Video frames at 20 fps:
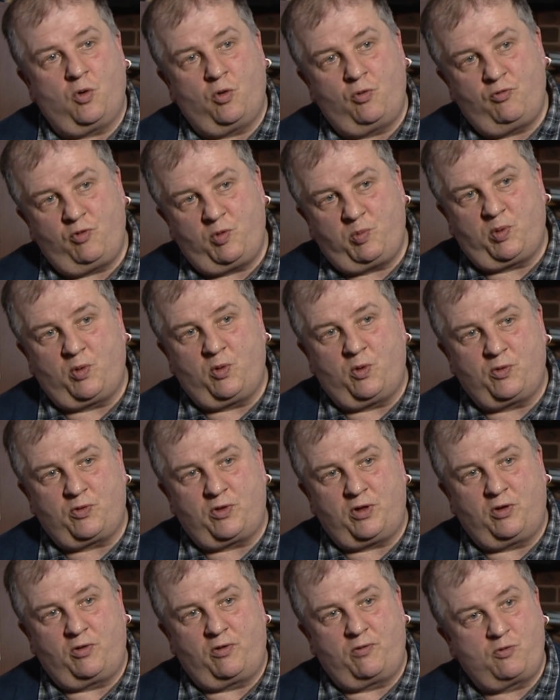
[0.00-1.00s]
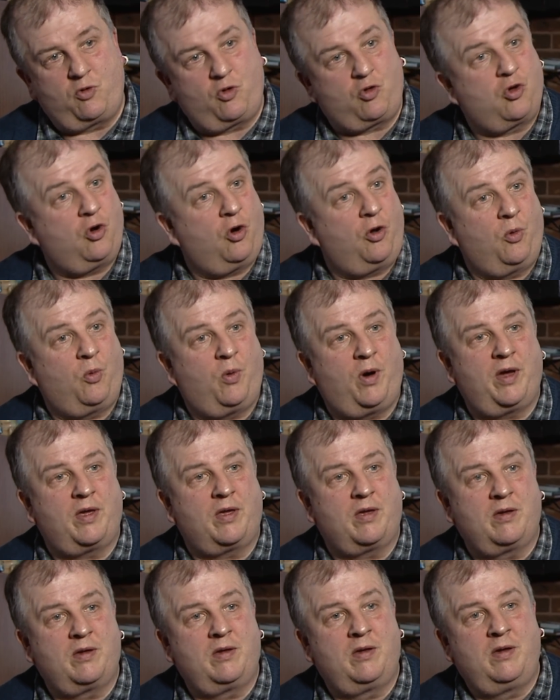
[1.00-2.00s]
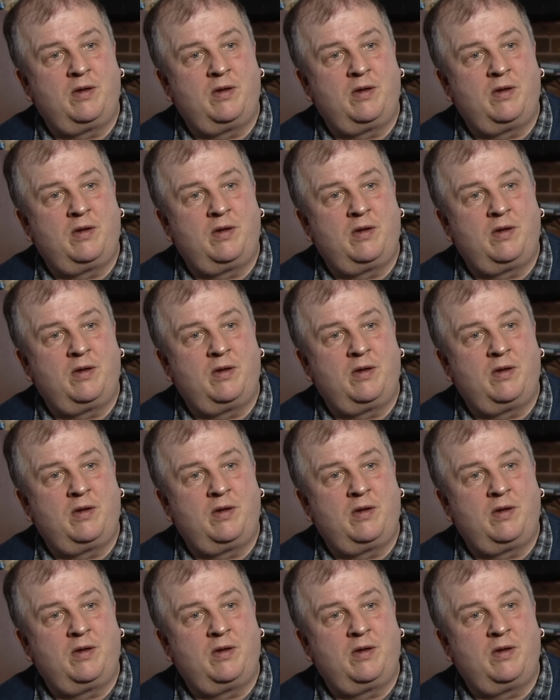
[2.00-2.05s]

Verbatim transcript: unreported or have just gone away.